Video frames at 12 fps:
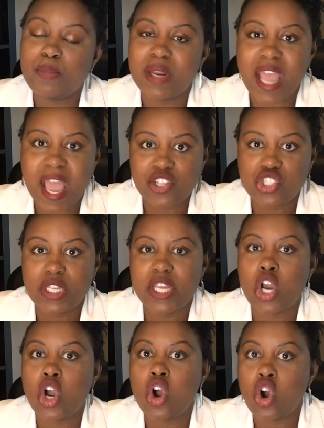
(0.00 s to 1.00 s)
with, but
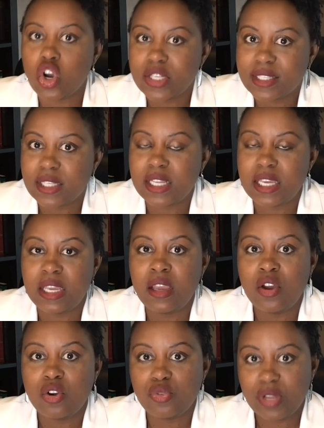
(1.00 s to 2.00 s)
actually
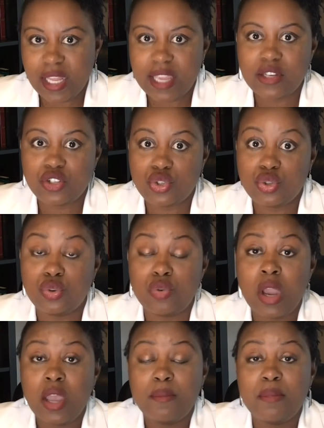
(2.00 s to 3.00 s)
causally related
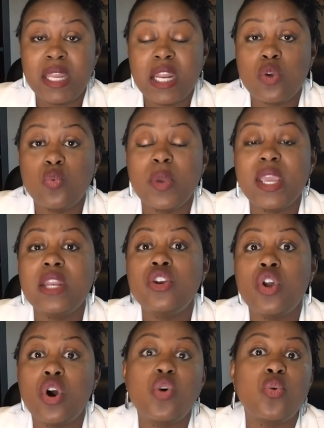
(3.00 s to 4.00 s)
to. Meaning, we
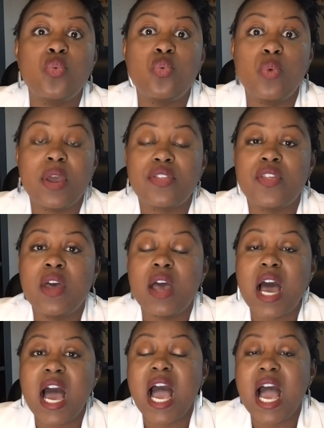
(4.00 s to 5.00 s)
know with
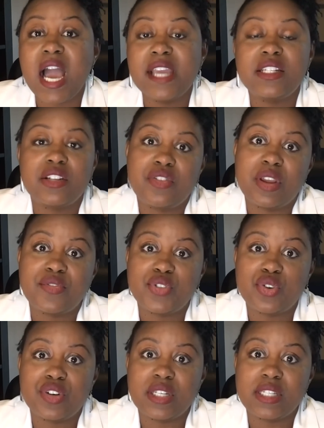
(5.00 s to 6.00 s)
a high degree
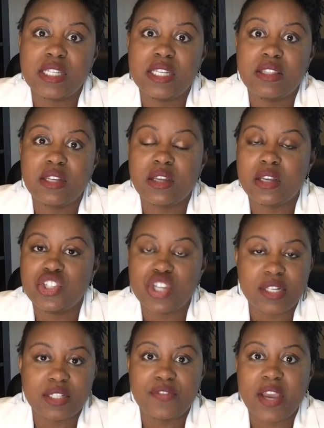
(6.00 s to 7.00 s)
of certainty that
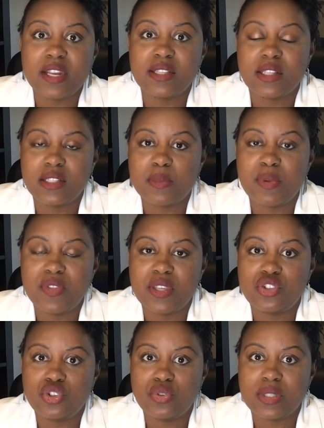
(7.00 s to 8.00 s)
conjunctivitis and some of
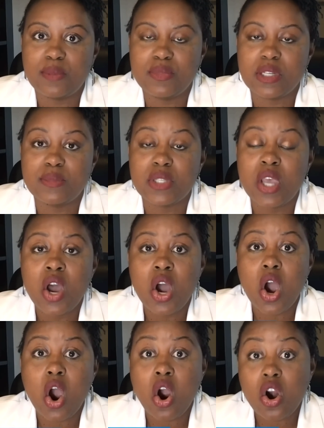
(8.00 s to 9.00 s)
these new symptoms